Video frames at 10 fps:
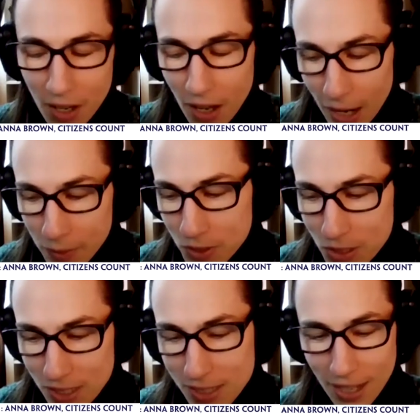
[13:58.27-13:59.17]
I will
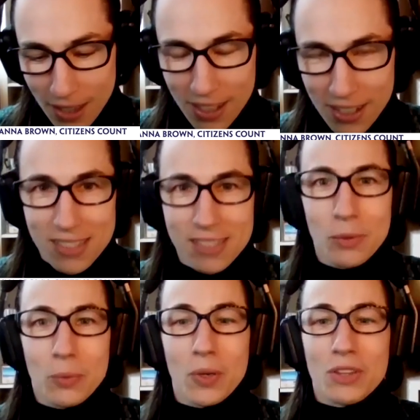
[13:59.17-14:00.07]
just say this.
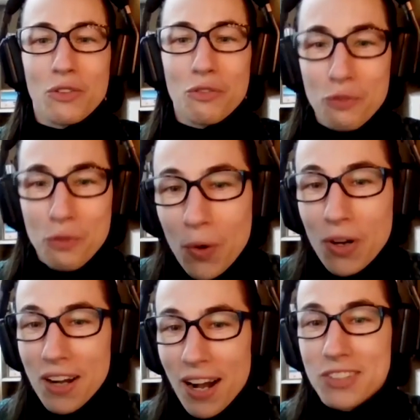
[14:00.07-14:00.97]
With
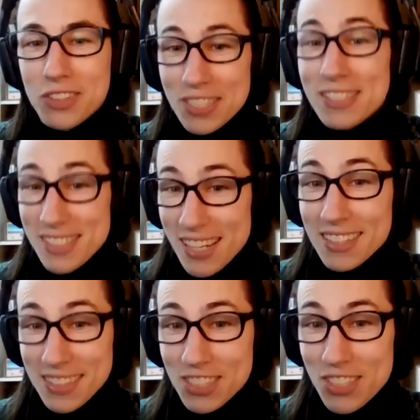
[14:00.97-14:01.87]
400
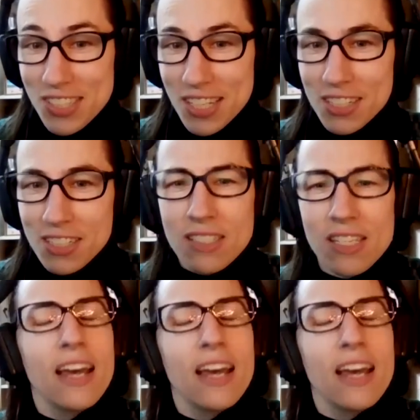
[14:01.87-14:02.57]
state legislators,